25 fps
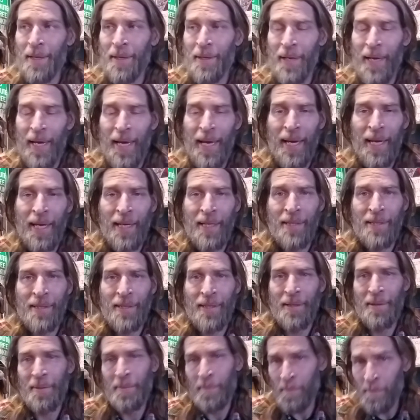and
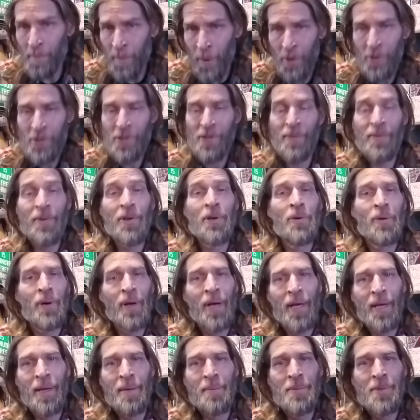most of the
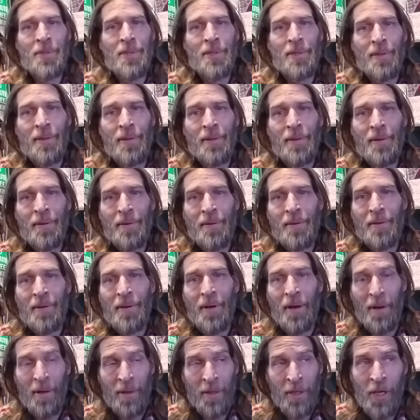crimes
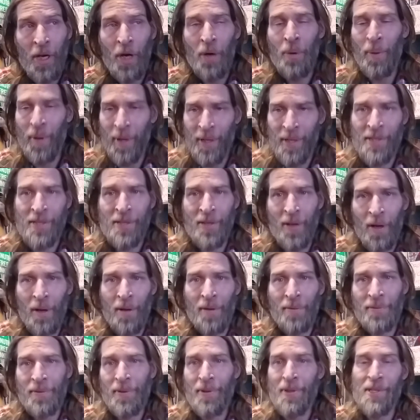go
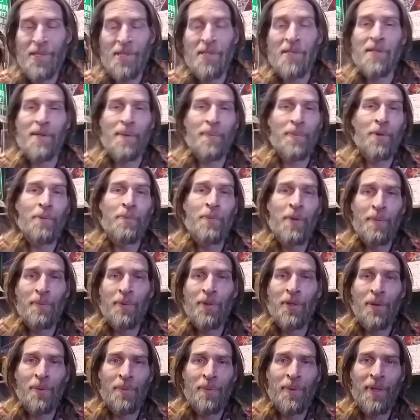unsolved. This is something people
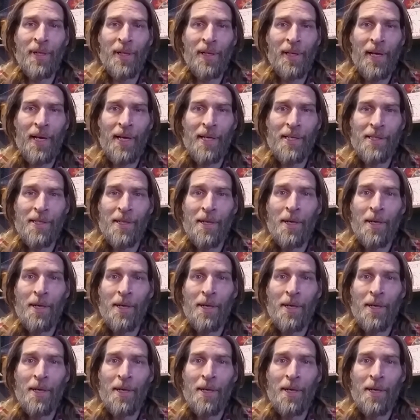don't realize.